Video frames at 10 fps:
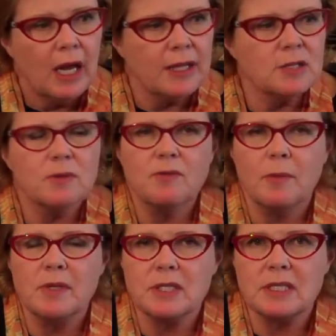And this was
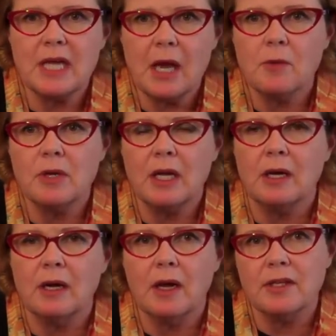from this town
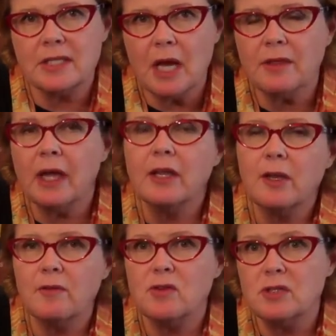on the South
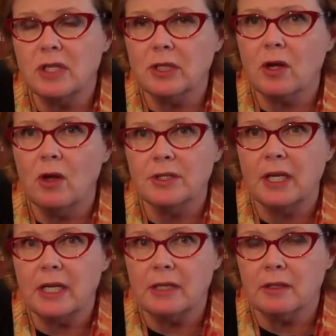Island of New Zealand called
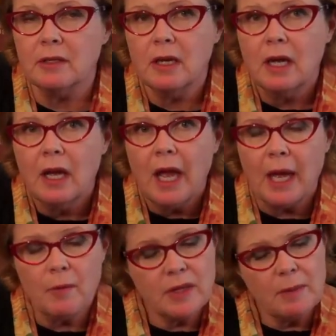Dunedin.
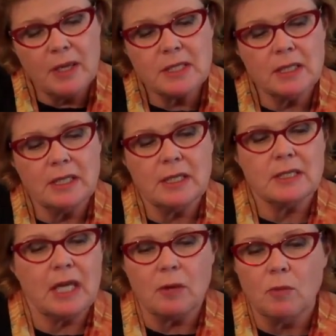And what they basically did
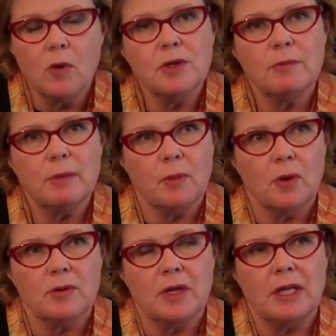is they enrolled them at
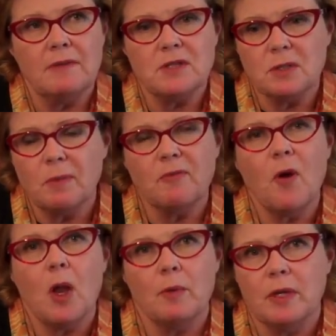birth, and they've just been
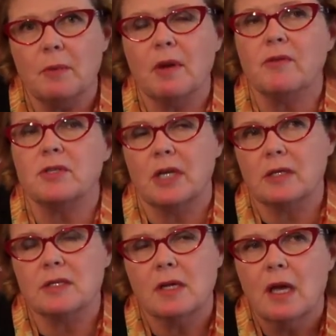following them ever
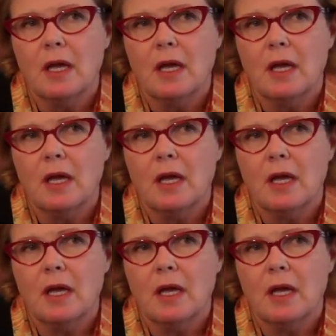since.